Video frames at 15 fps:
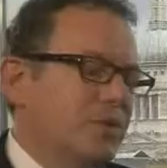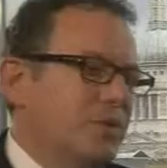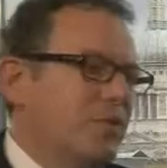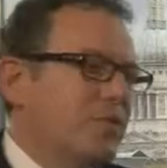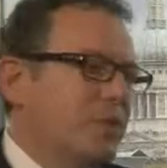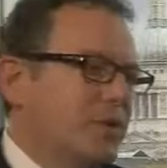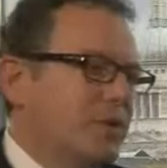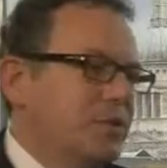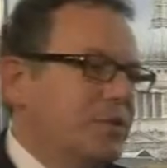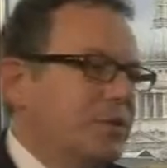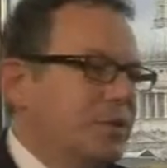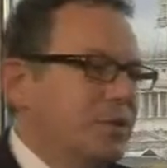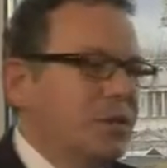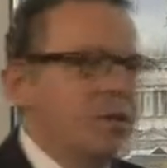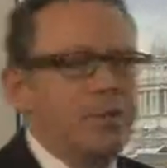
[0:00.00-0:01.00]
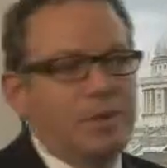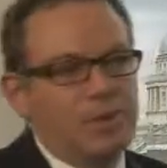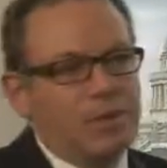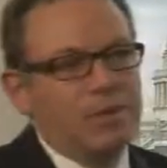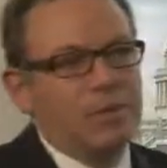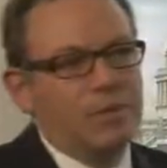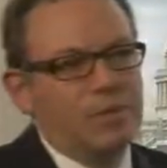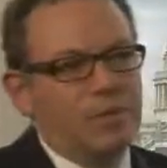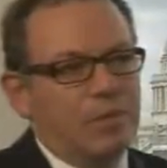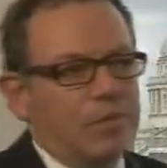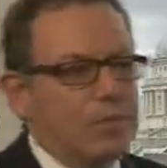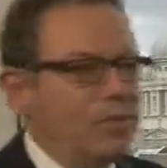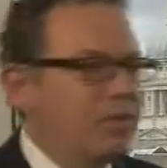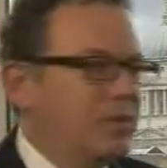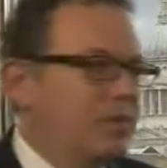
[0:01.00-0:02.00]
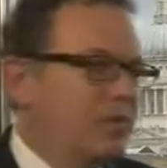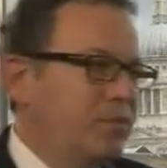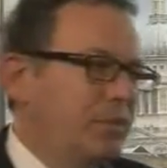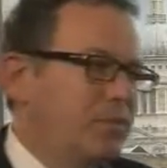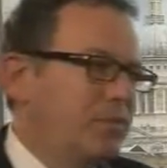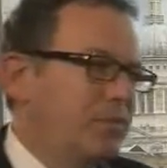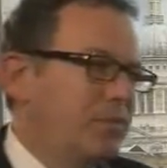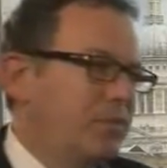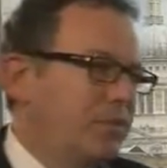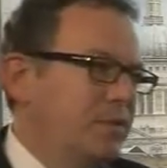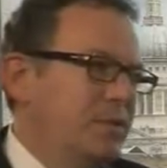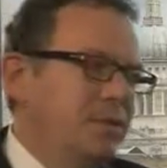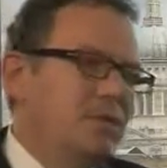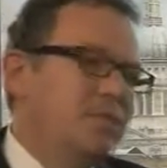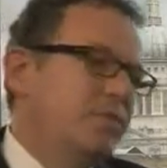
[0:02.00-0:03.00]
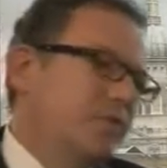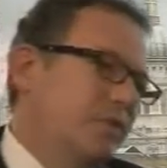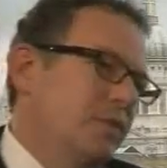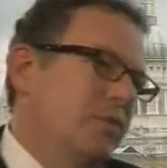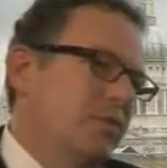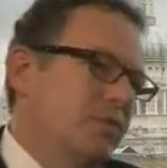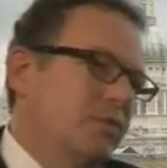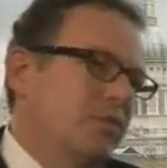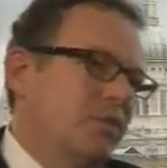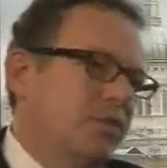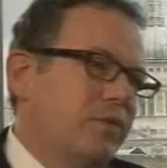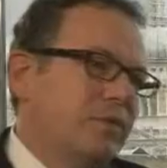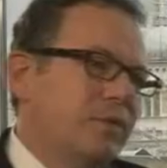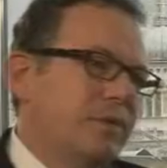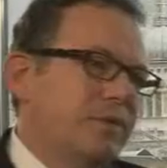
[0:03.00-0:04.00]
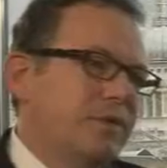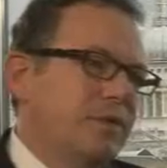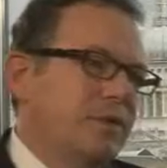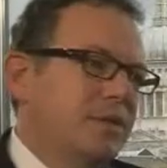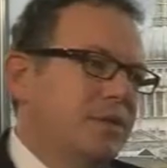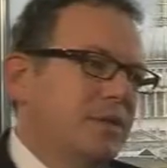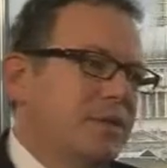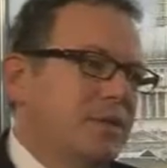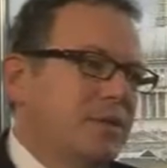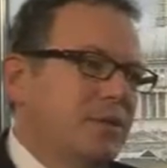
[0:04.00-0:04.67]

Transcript: No question. I mean, I think we, I mean, we, we, we see it first on the, on the reference data side,